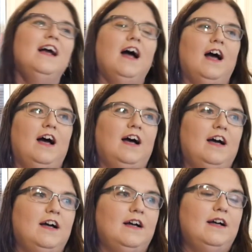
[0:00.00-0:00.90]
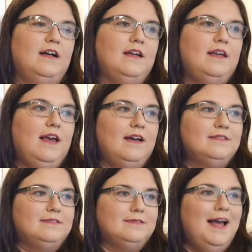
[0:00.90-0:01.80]
uh, yeah.
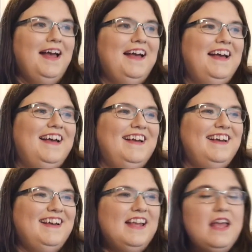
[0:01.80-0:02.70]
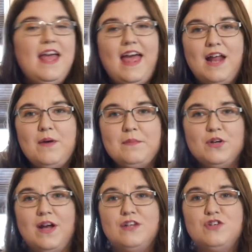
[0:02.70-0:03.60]
Anyway, I'm gonna
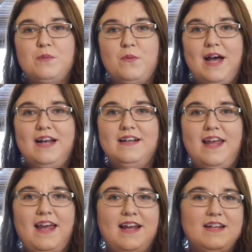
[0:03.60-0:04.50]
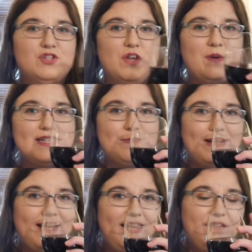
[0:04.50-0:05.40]
go ahead and drink my wine and enjoy the rest of my
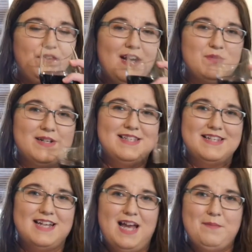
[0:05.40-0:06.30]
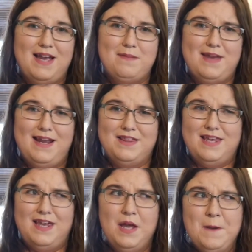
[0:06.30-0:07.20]
night. If you guys wanna see the time, I made
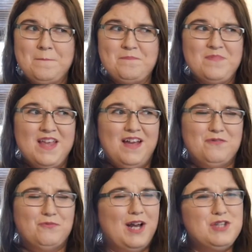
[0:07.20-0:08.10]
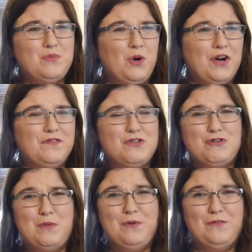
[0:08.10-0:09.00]
the Red Dwarf
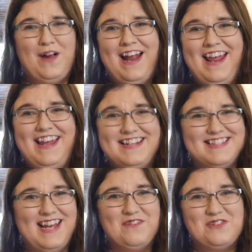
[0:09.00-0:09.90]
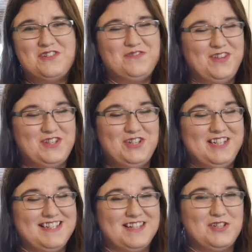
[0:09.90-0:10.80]
triple fried egg sandwich with
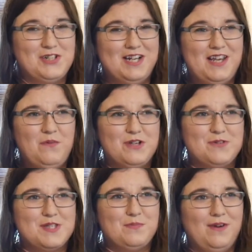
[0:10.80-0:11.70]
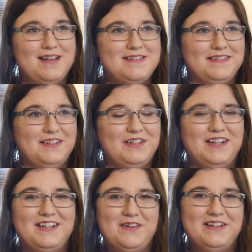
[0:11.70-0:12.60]
chili sauce and chutney, which was surprisingly
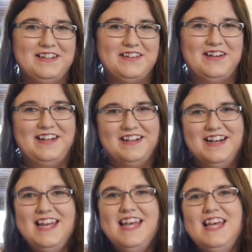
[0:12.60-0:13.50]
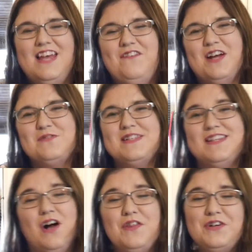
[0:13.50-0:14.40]
good. Go ahead and click right here. If you guys wanna
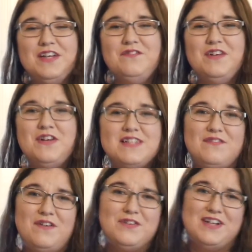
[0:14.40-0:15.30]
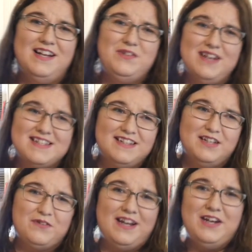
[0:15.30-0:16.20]
see all the cooking videos I've ever done, you guys can
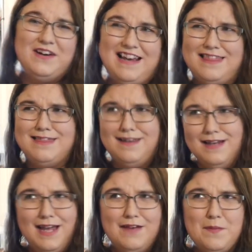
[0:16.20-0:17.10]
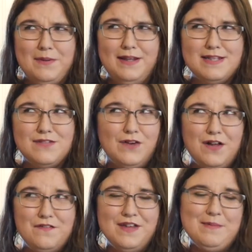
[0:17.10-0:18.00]
click right here. I think I have a playlist of
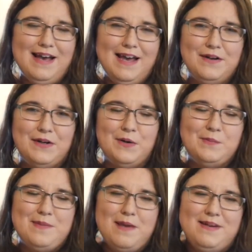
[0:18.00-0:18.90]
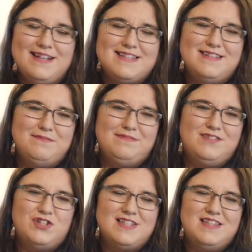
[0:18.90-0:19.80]
all of them. I don't know, maybe it's
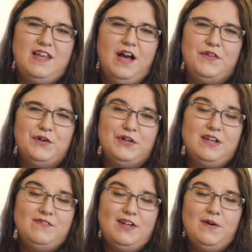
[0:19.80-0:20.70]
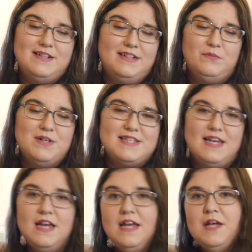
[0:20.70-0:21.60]
just the other cooking video I did, we'll see.